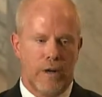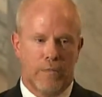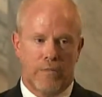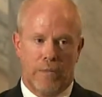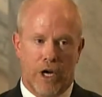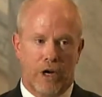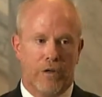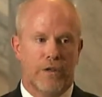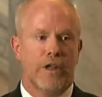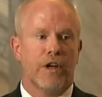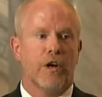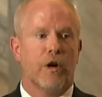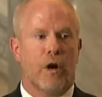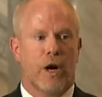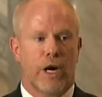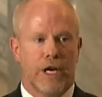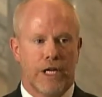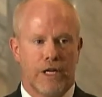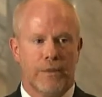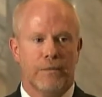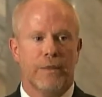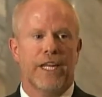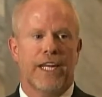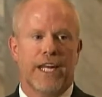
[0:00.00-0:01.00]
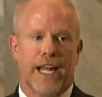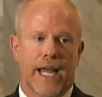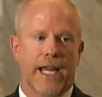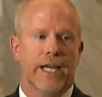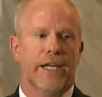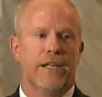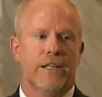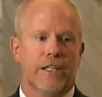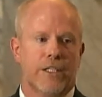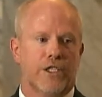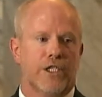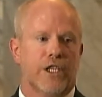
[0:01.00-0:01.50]
both in argument and
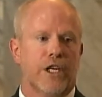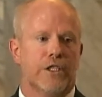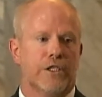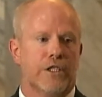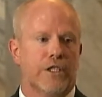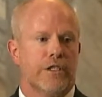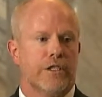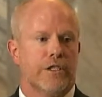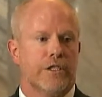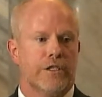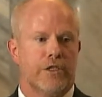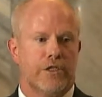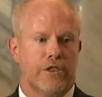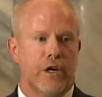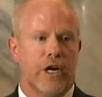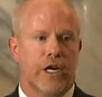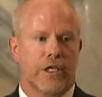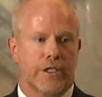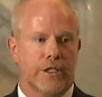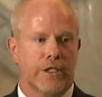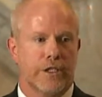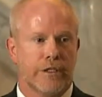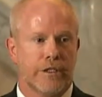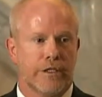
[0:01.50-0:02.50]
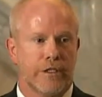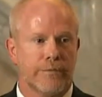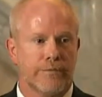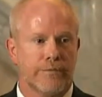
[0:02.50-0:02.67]
in the judge's instructions.